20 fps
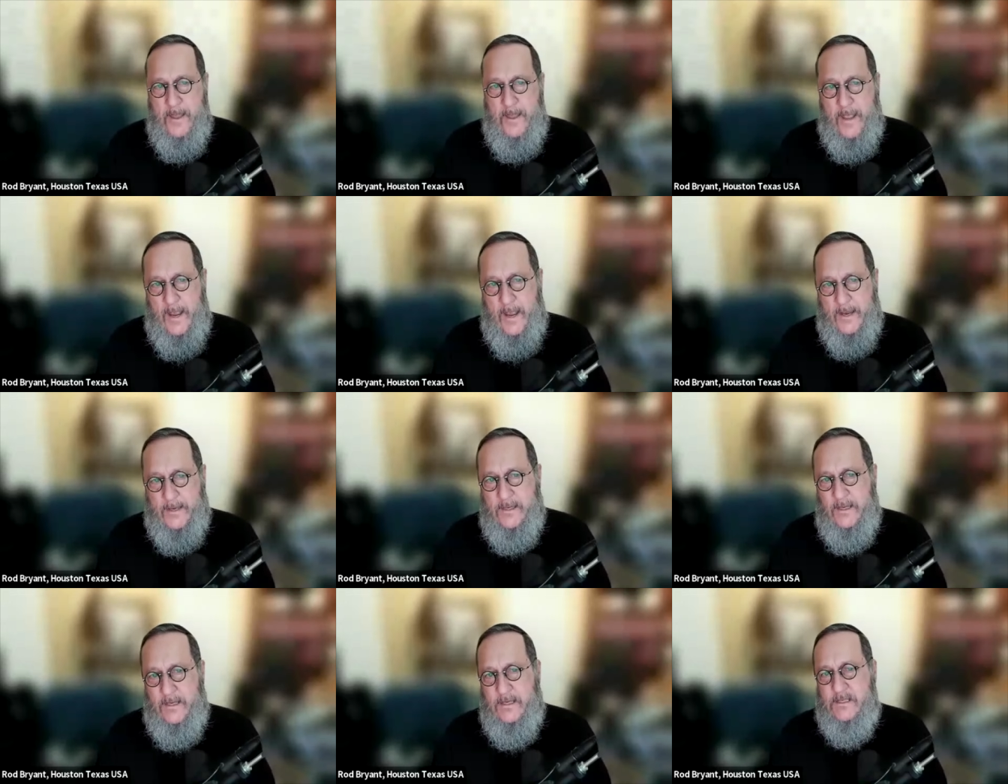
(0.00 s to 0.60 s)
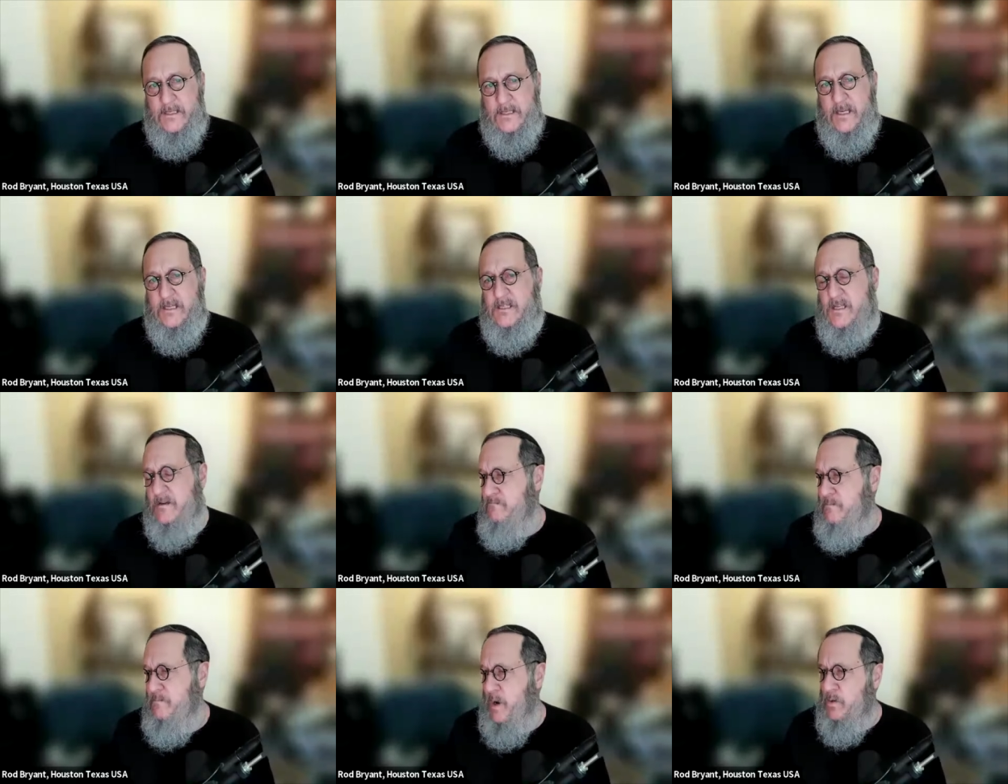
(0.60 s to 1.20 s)
and it says
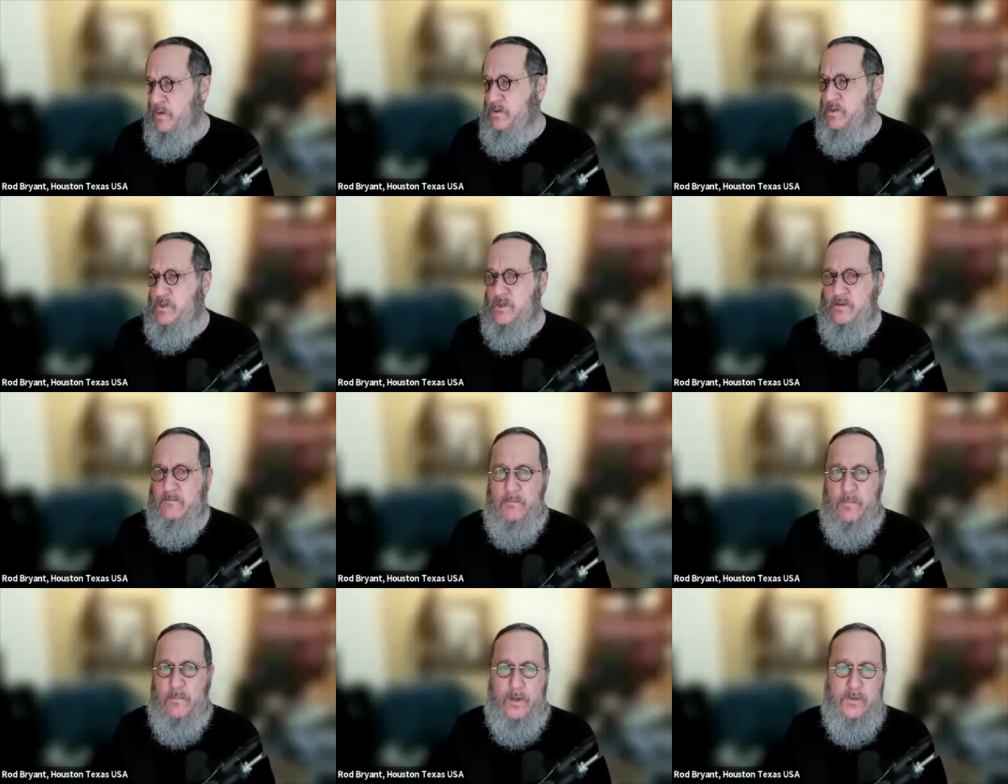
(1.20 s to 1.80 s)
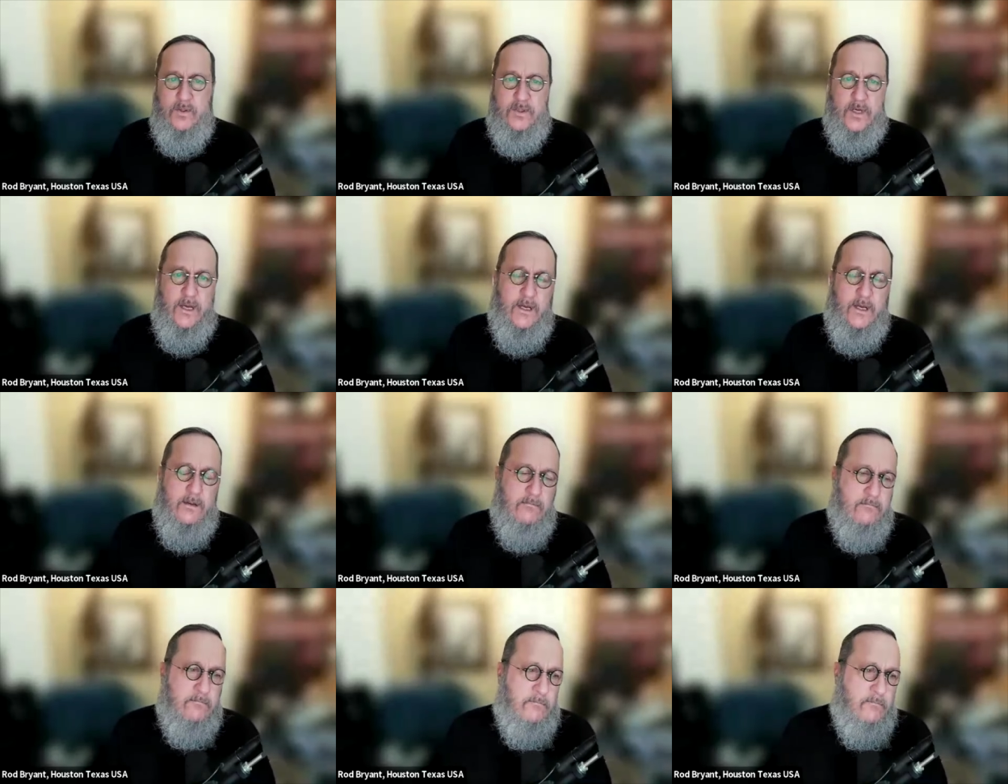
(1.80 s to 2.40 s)
that Moshe,
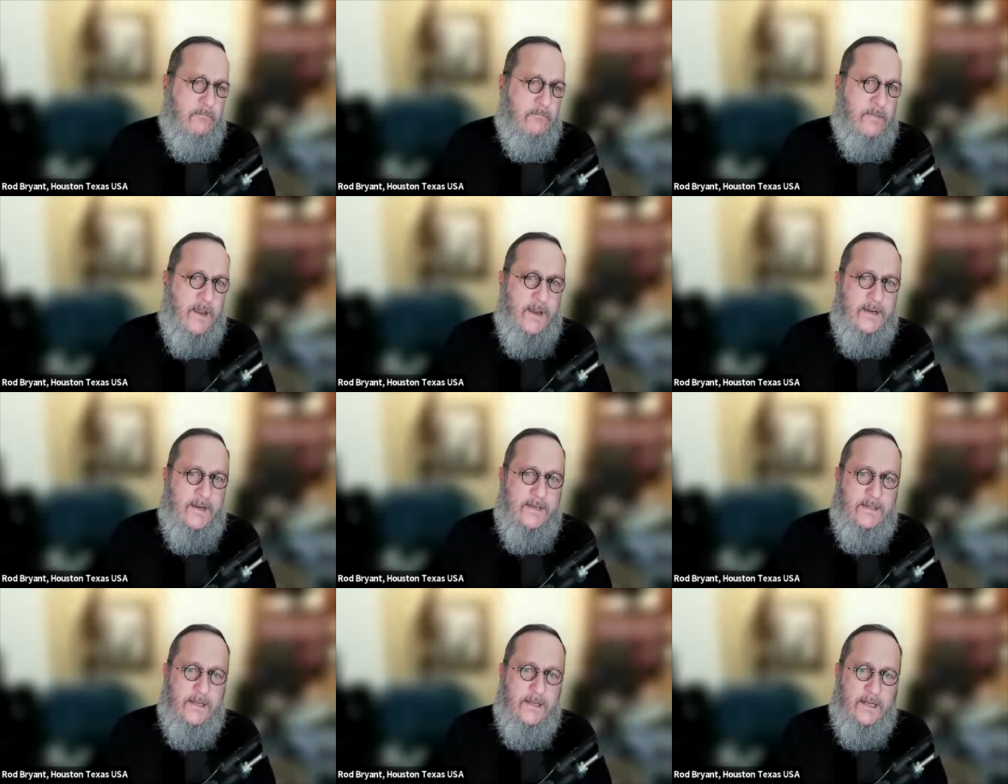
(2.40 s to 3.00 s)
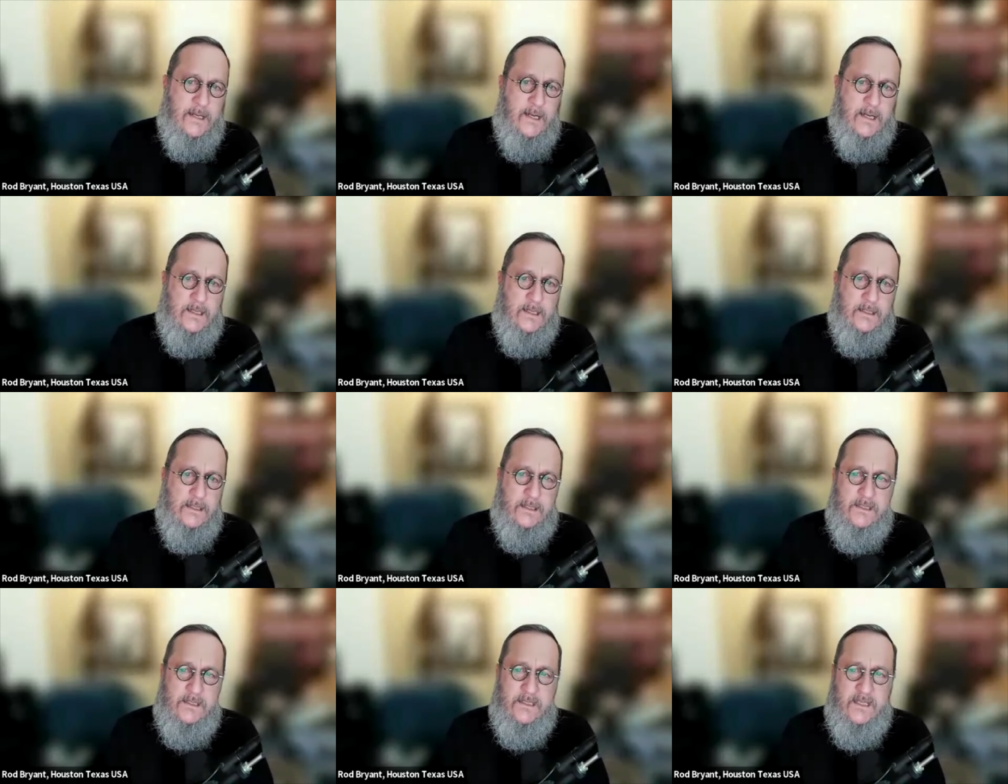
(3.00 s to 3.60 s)
Moshe made uh,
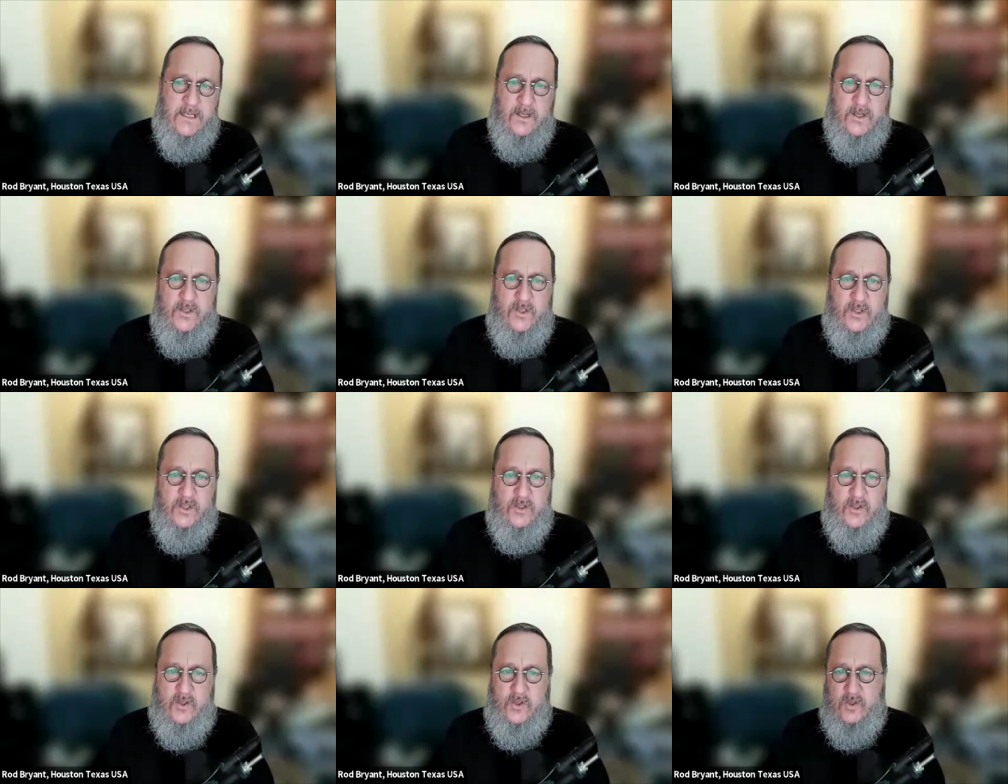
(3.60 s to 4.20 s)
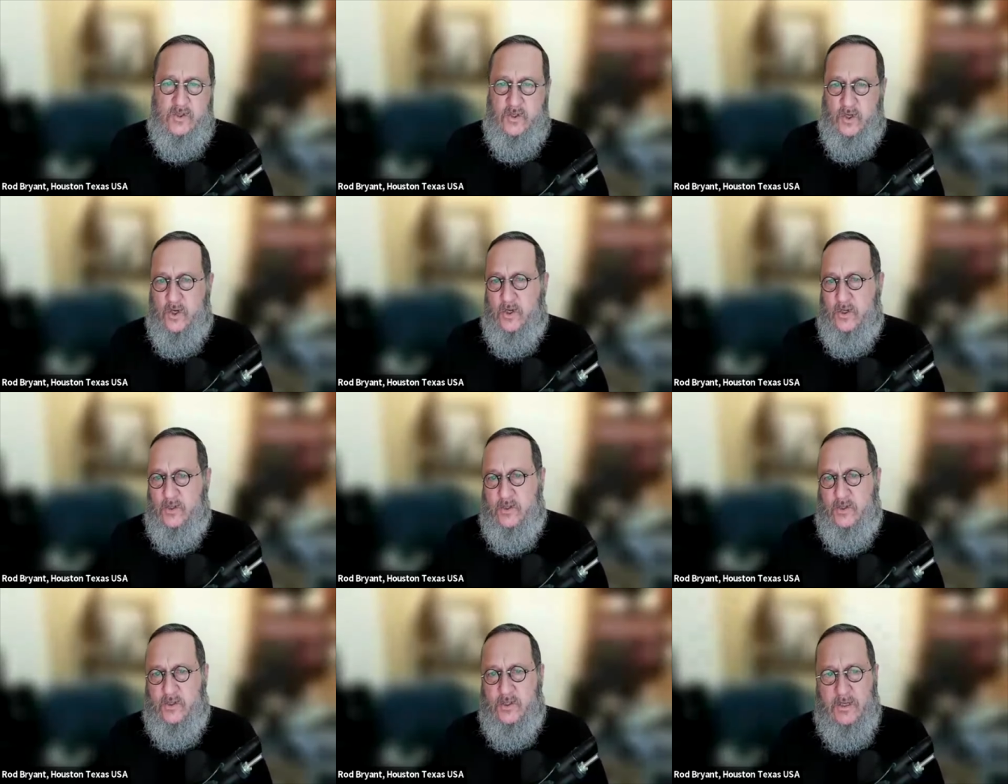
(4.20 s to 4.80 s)
a diligent
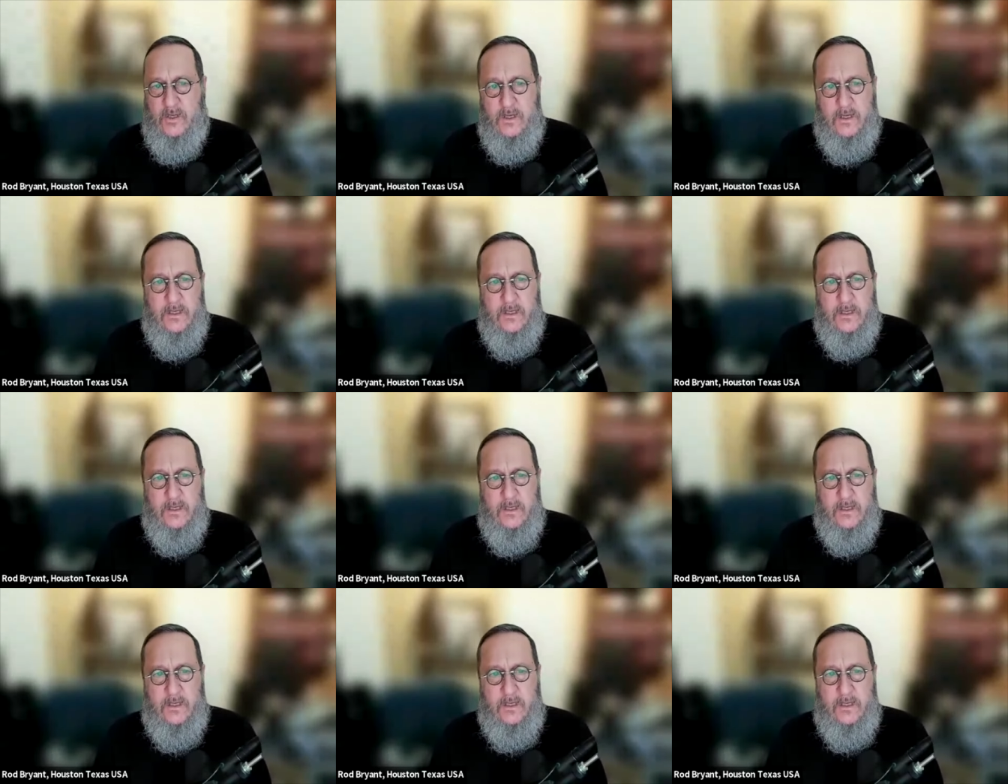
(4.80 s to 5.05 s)
search